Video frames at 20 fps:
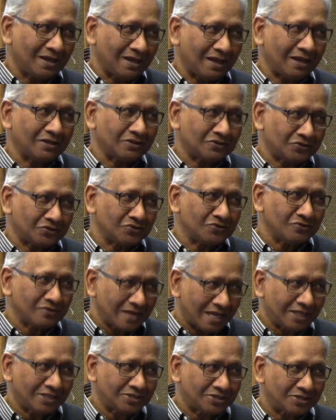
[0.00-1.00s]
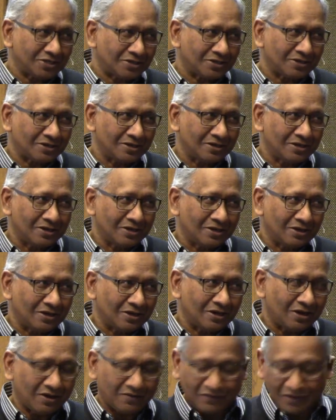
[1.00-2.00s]
and true nature
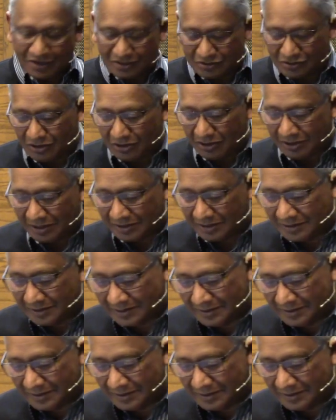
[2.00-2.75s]
of our God.